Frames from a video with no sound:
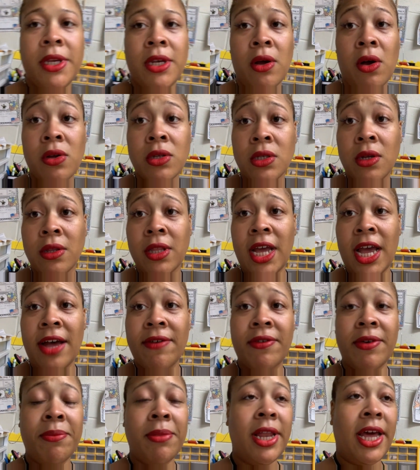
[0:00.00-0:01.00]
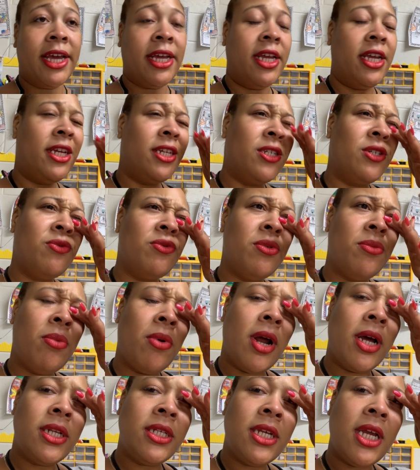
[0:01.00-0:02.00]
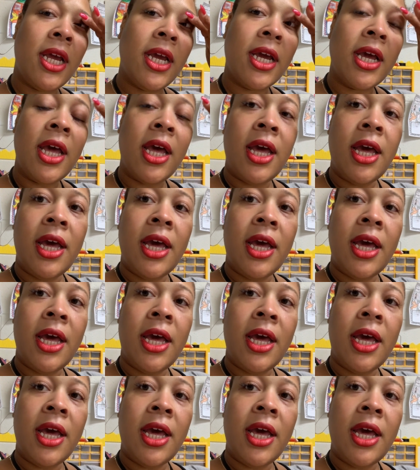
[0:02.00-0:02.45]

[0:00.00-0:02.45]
And also they have a Black History Project